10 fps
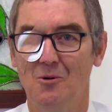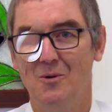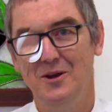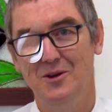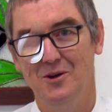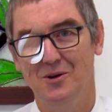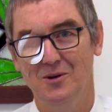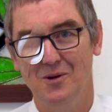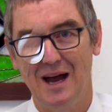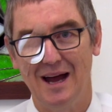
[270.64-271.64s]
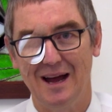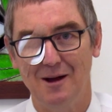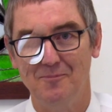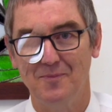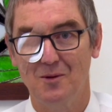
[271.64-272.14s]
When you
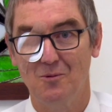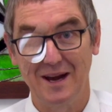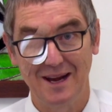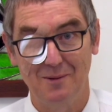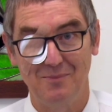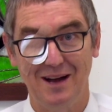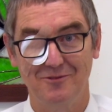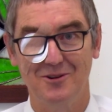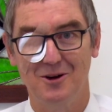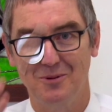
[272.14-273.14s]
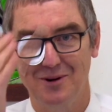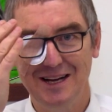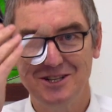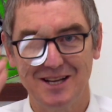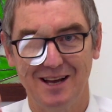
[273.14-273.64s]
wake up after an
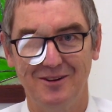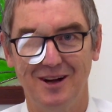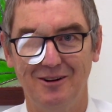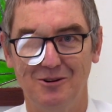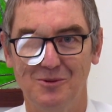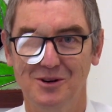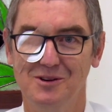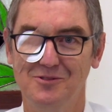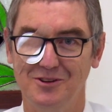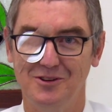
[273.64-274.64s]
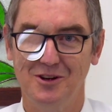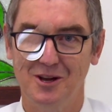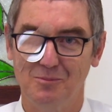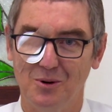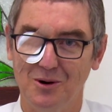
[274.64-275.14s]
operation to have an eye removed and you've got
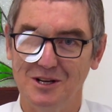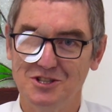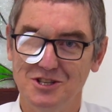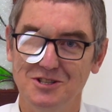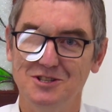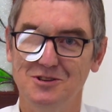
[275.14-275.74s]
to pour a juice,